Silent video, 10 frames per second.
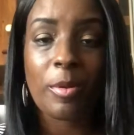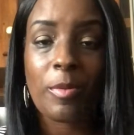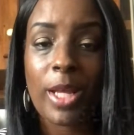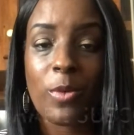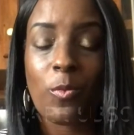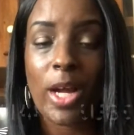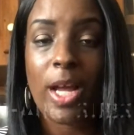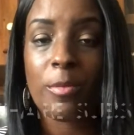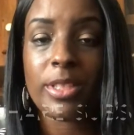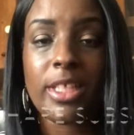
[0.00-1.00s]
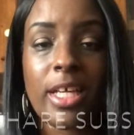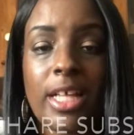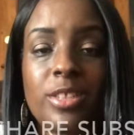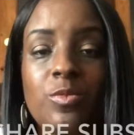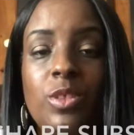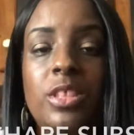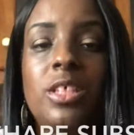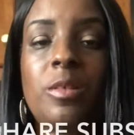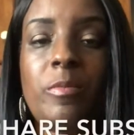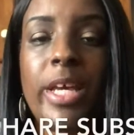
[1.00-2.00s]
I'm like, wow. But yeah, I just want
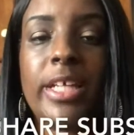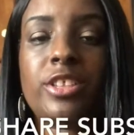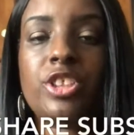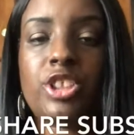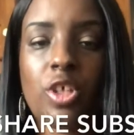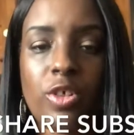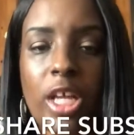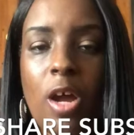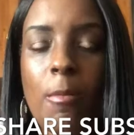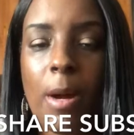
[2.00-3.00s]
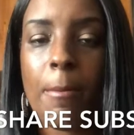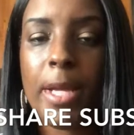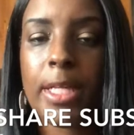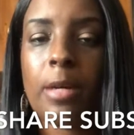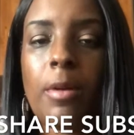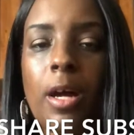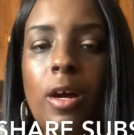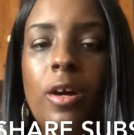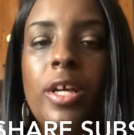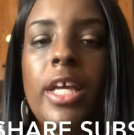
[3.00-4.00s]
to come back, show y'all my makeup
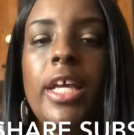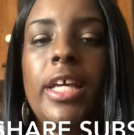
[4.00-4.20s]
haul.